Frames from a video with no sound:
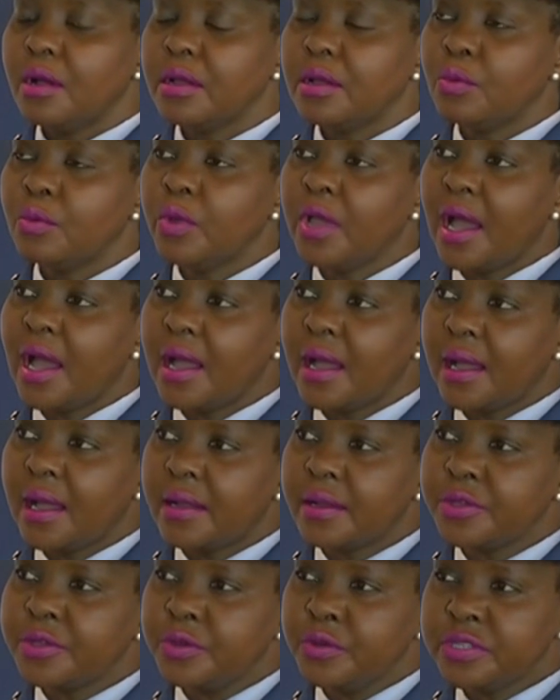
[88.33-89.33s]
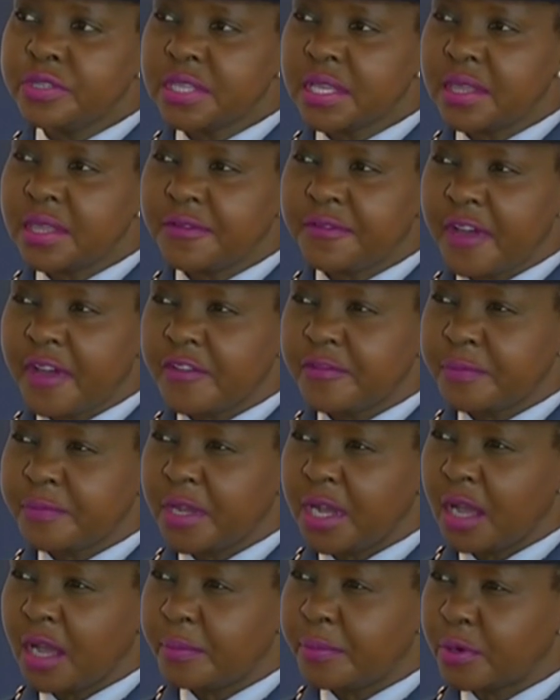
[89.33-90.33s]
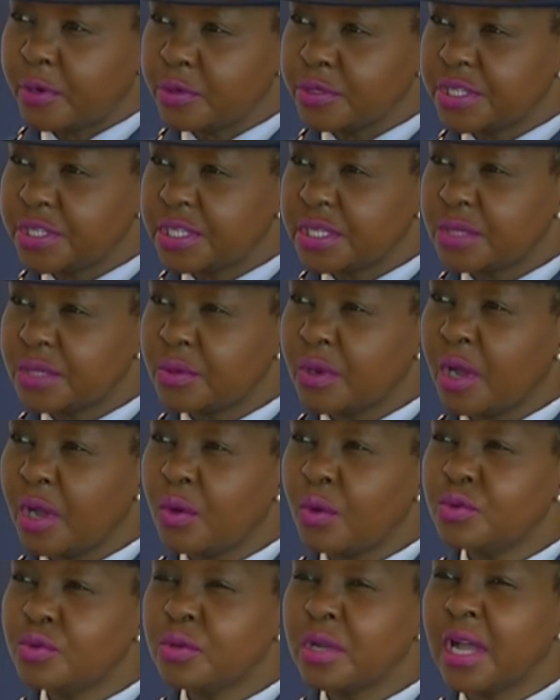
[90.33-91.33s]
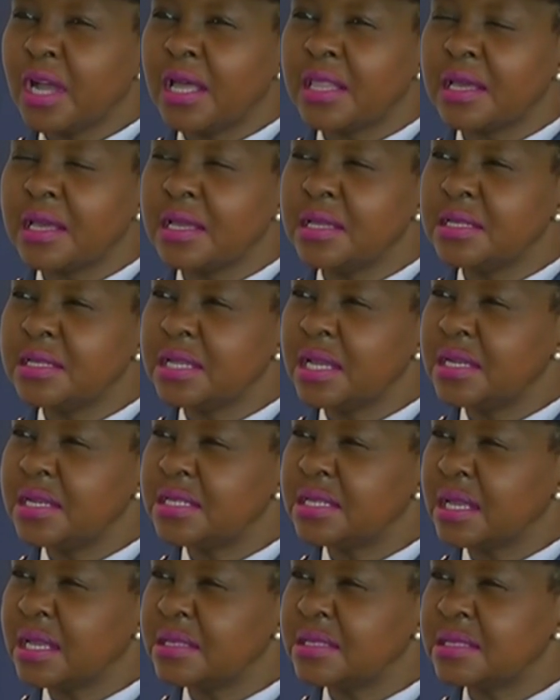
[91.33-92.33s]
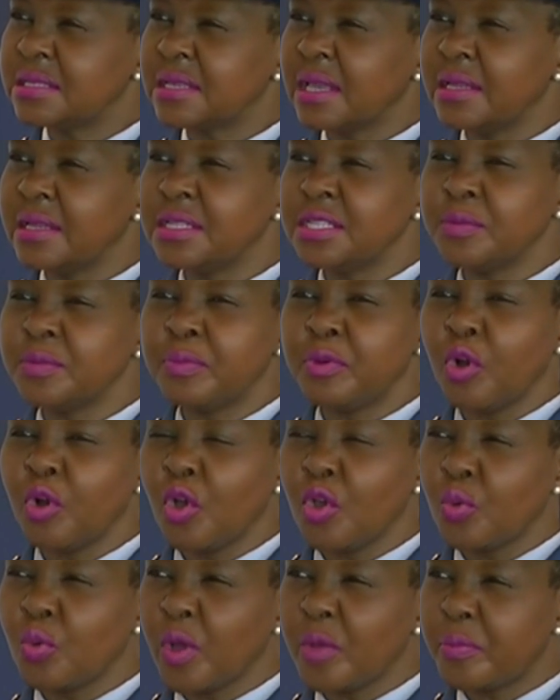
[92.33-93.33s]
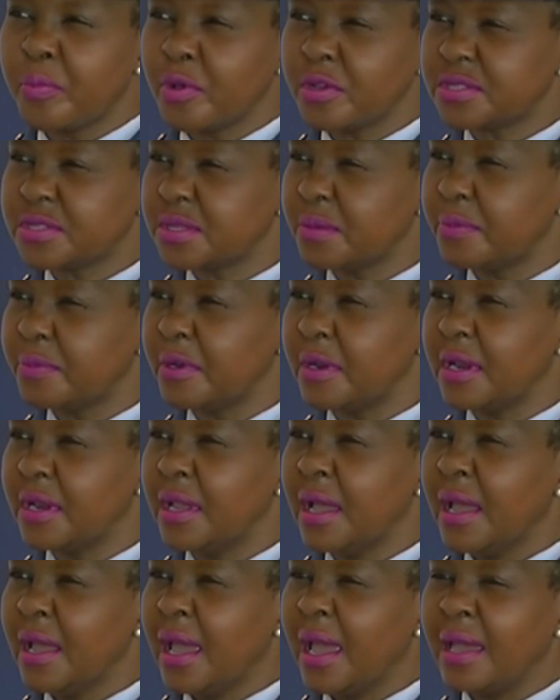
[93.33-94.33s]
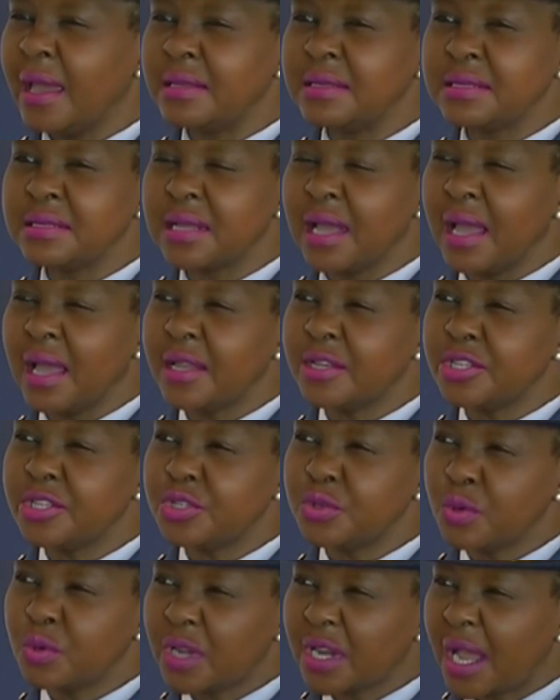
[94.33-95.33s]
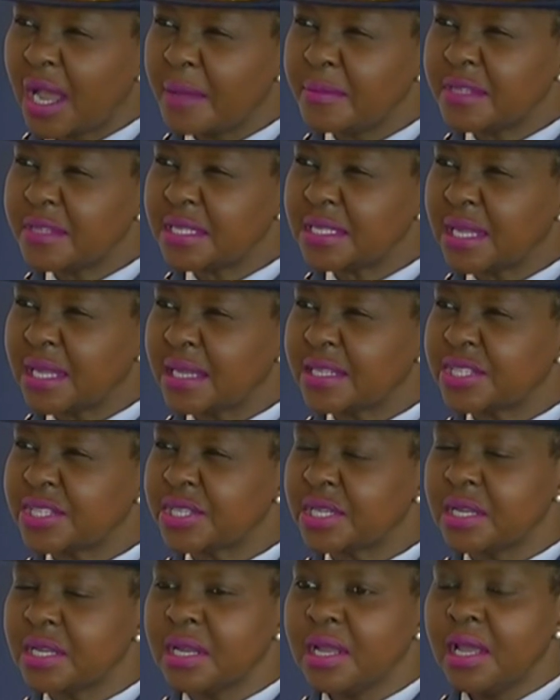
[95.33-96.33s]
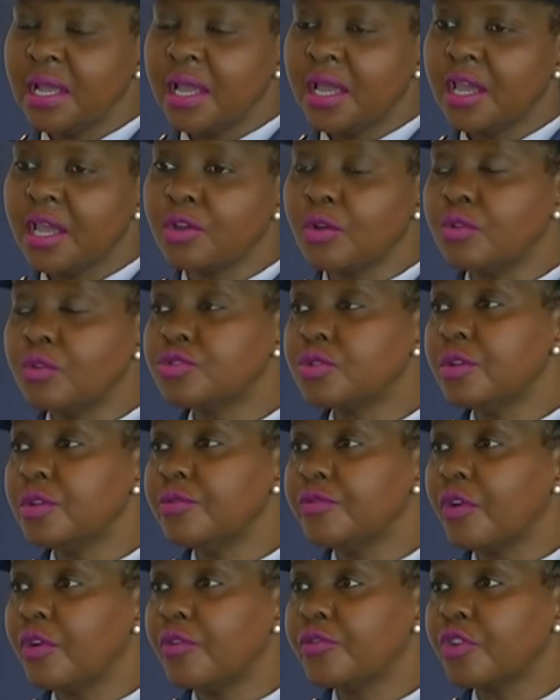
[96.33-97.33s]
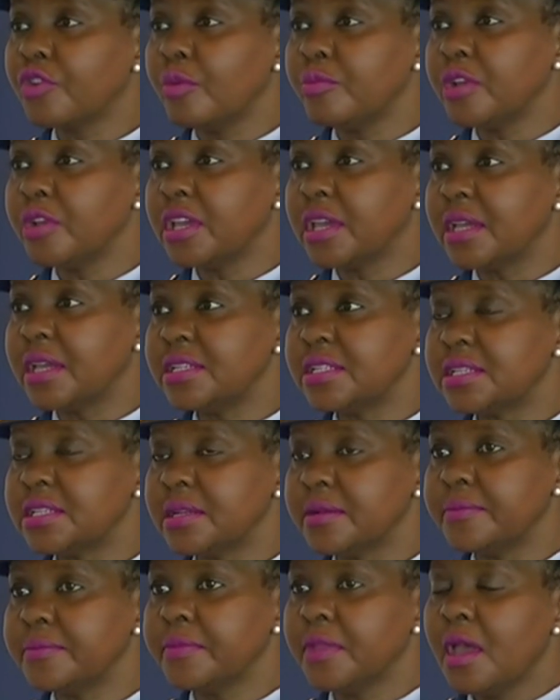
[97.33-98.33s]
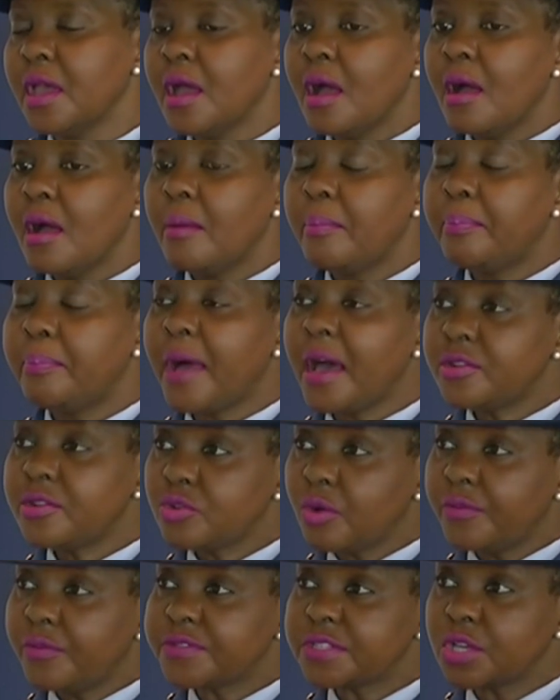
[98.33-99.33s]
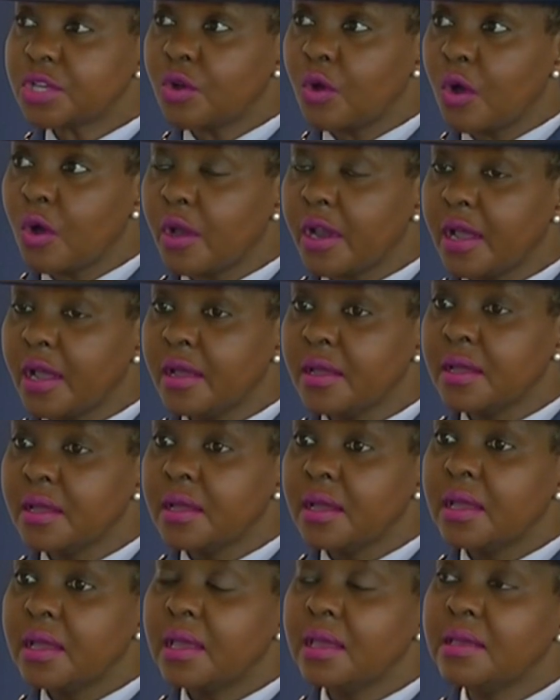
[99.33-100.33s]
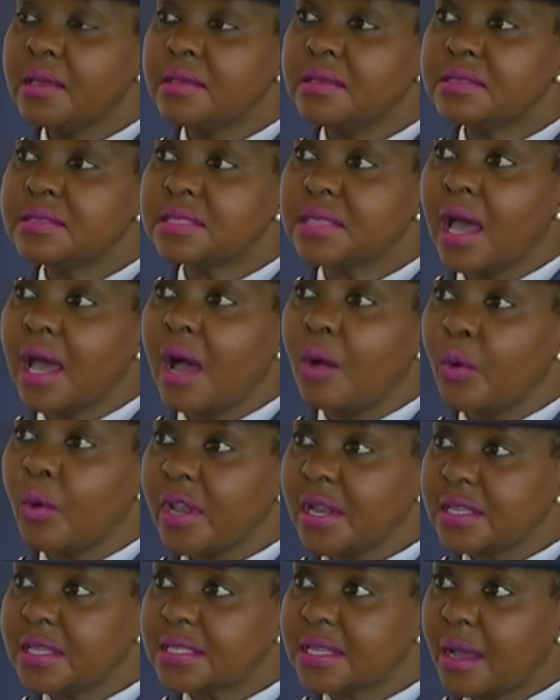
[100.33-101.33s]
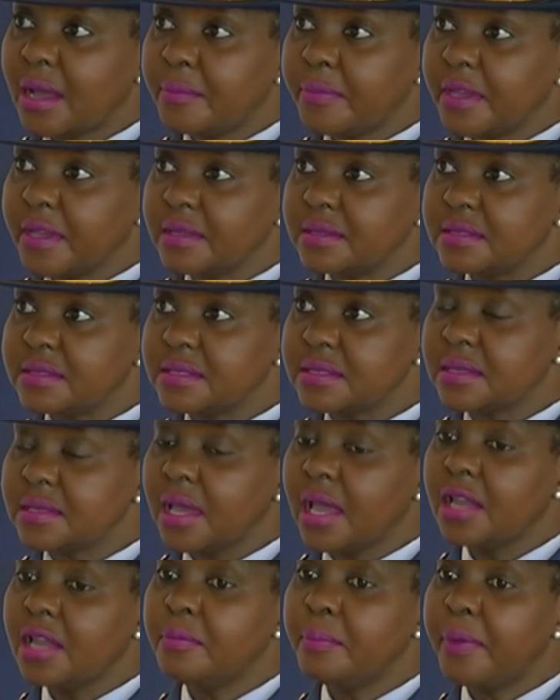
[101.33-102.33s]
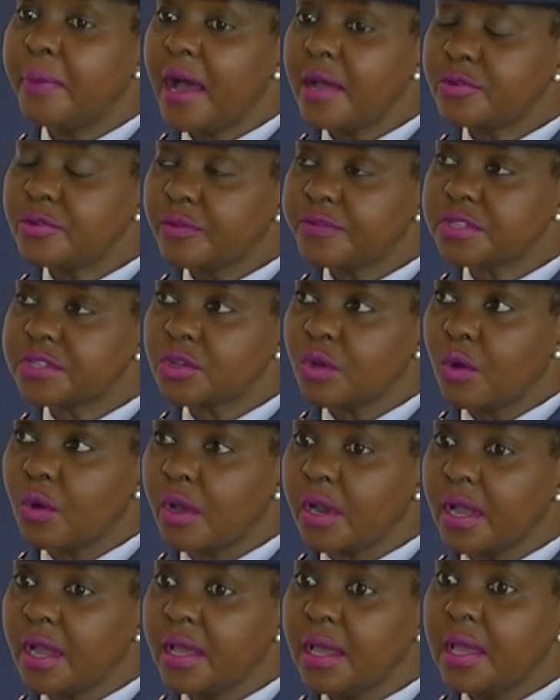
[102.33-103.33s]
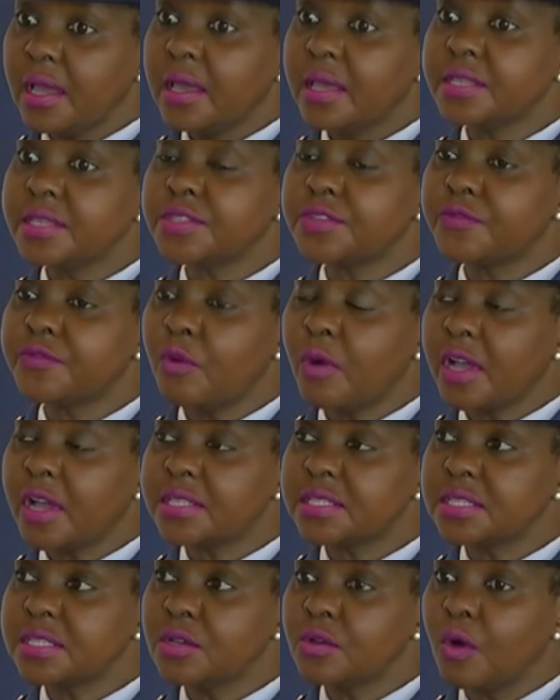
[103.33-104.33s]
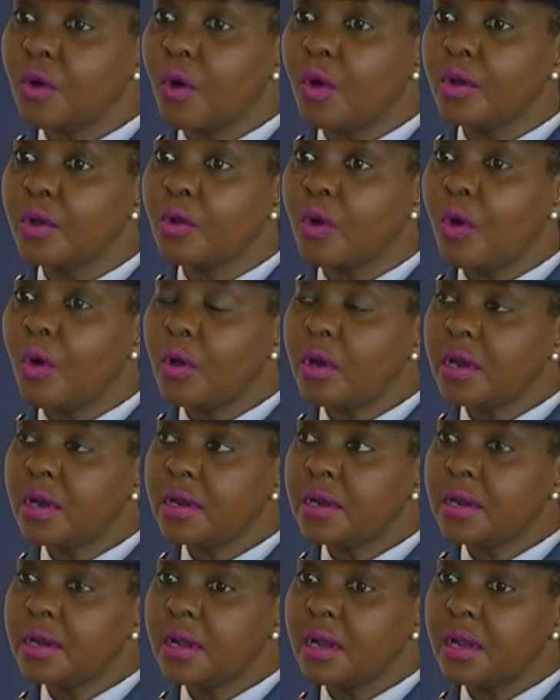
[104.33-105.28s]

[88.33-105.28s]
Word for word: We are using the five-pillar approach. We are going to gather intelligence and deploy where possible and do crime detection and also involve communication. Part of Zikhona is the awareness campaigns, and part of Zikhona is focusing on all